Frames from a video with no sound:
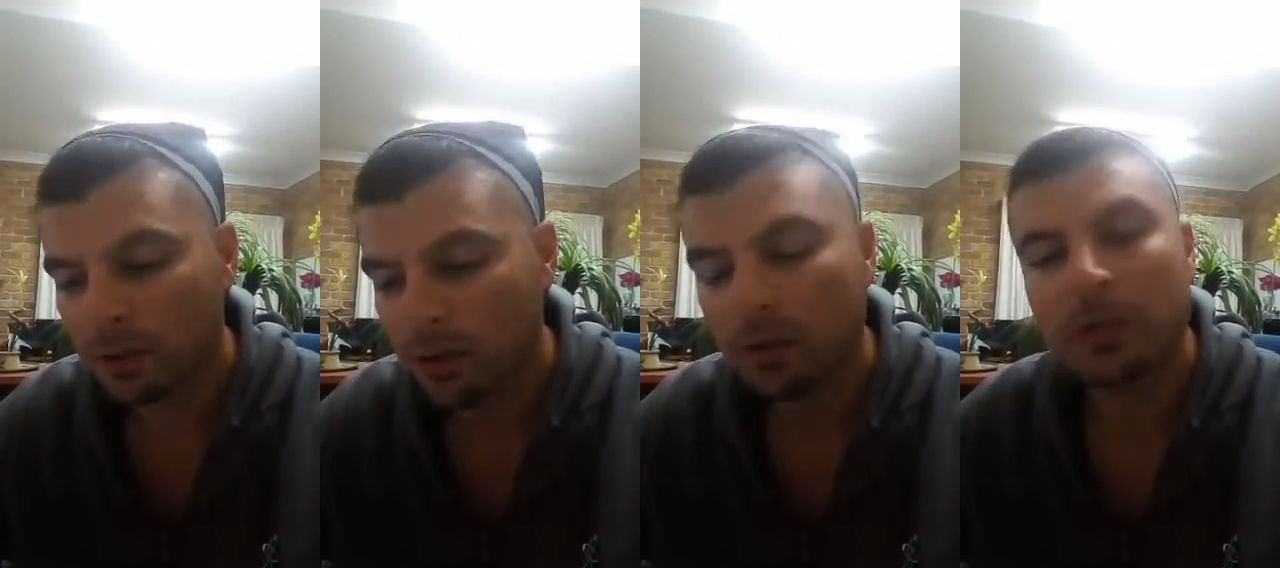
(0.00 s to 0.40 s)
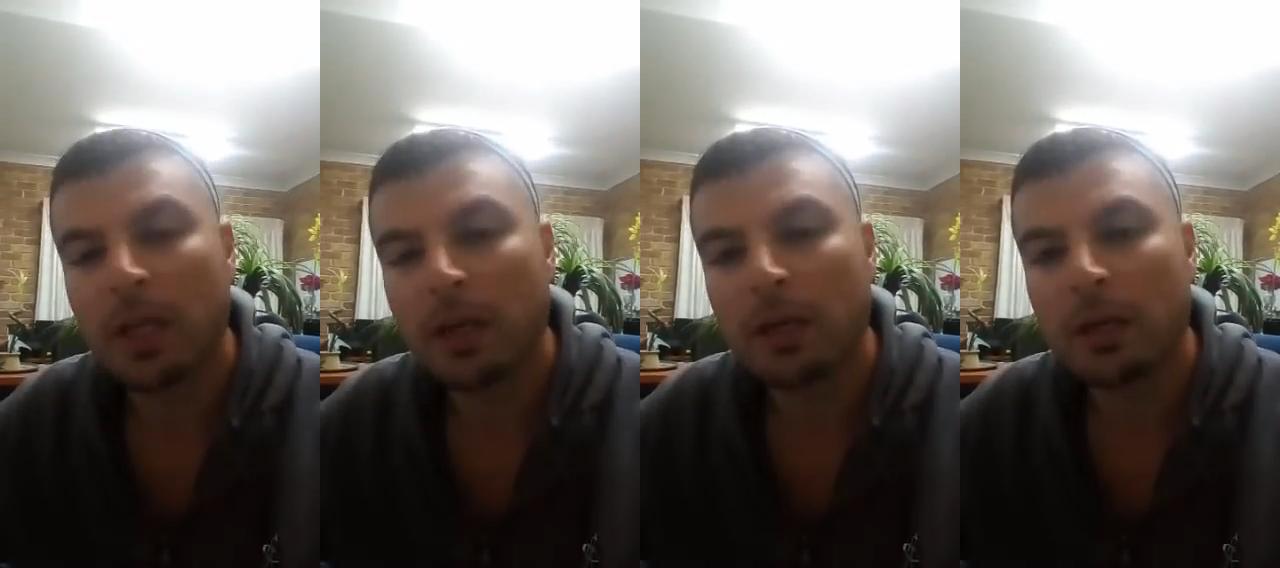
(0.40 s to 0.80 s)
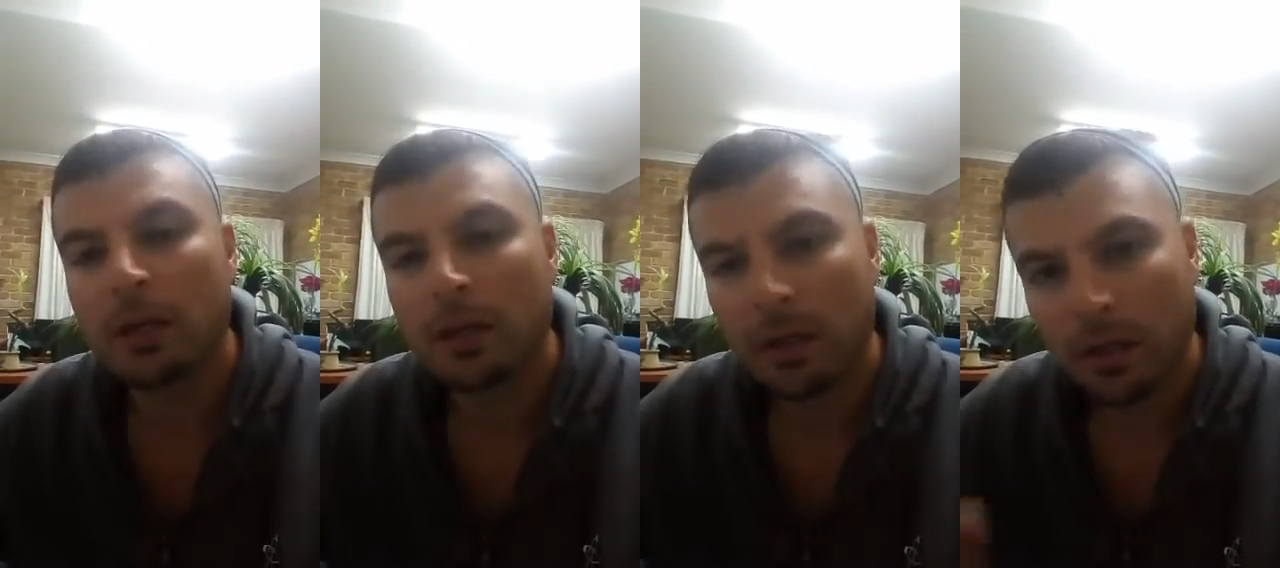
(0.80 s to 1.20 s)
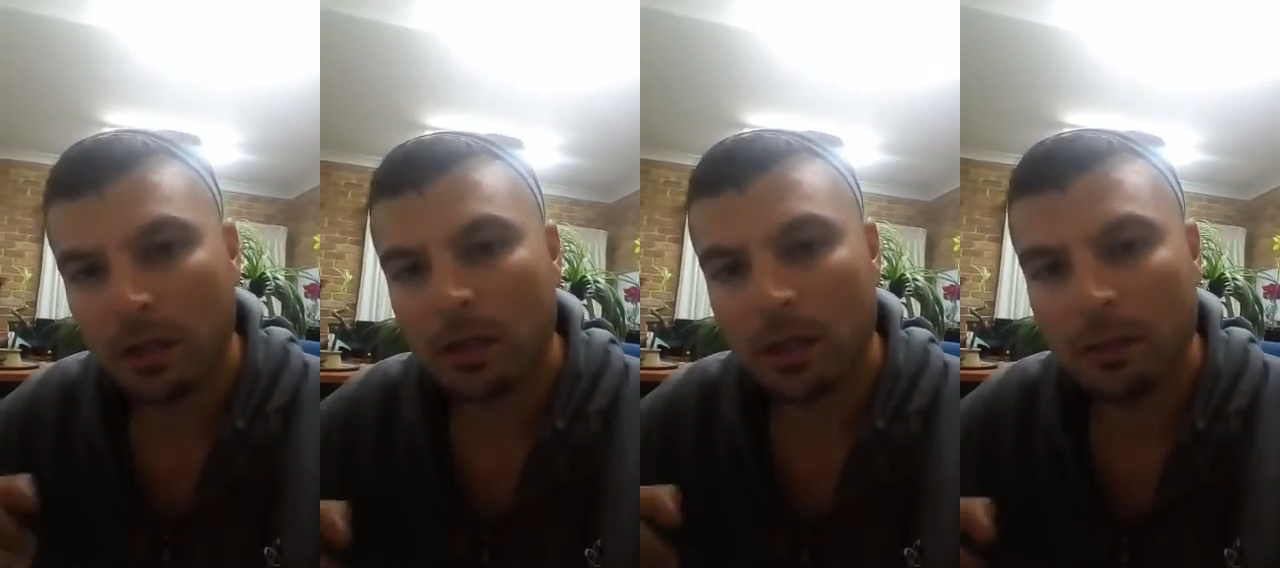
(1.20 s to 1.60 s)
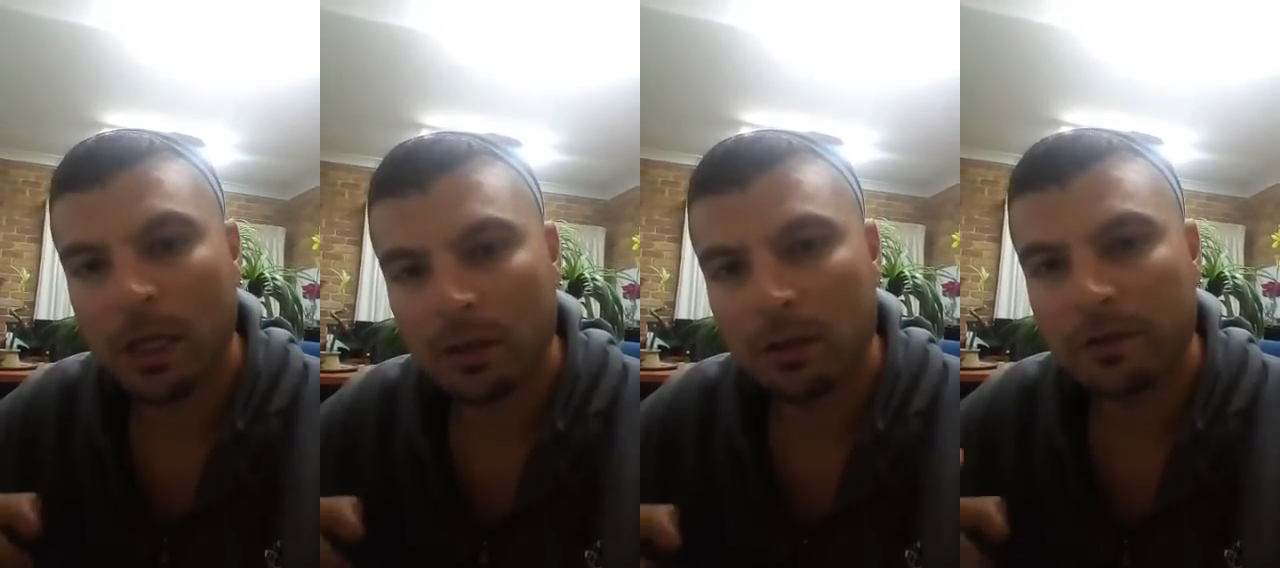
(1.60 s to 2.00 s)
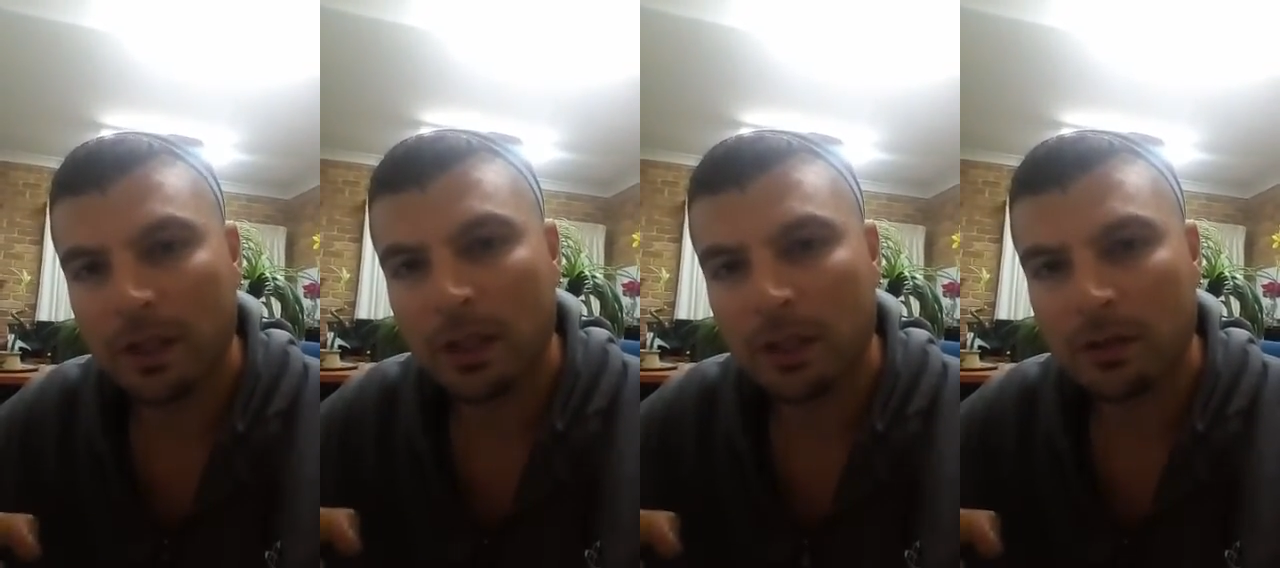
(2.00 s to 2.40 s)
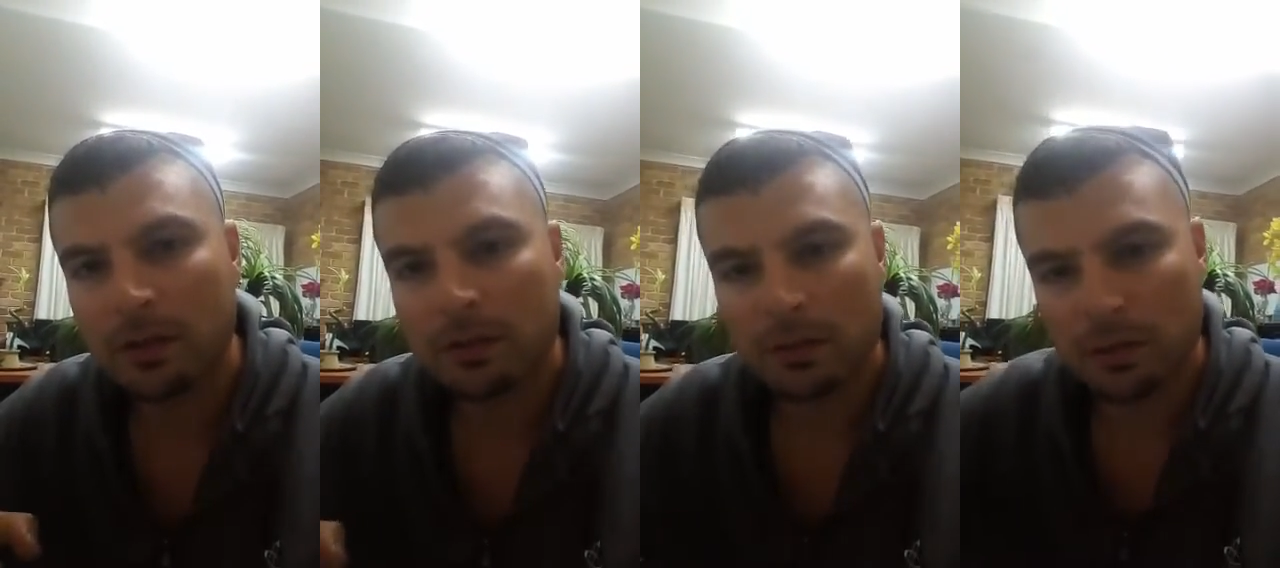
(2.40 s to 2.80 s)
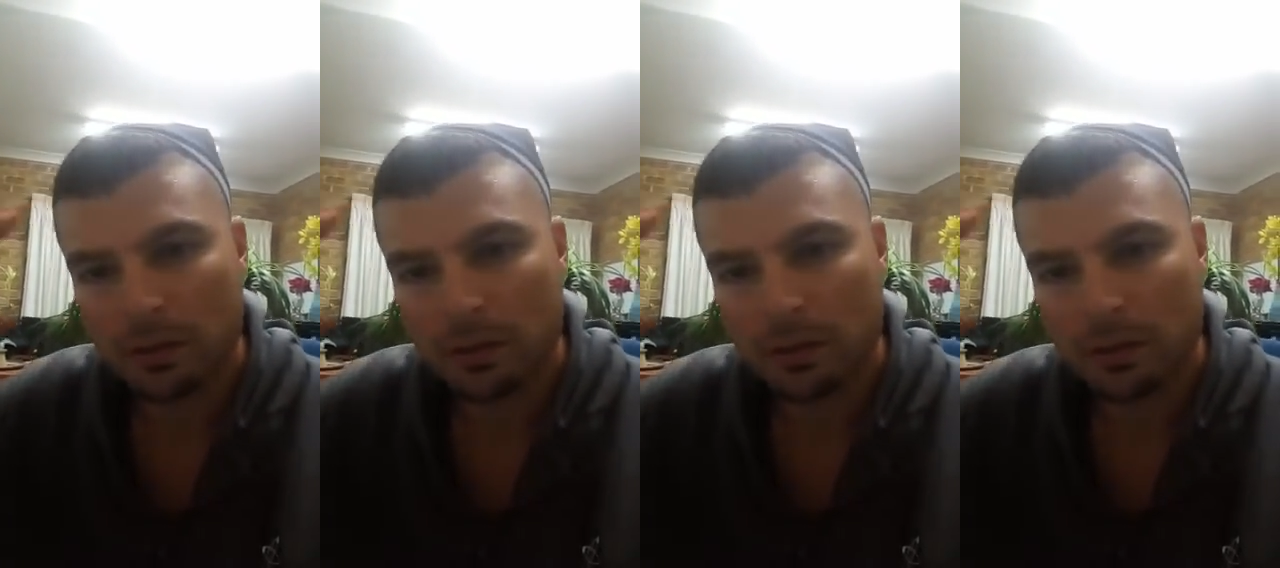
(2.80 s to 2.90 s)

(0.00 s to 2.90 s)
don't care about your feelings.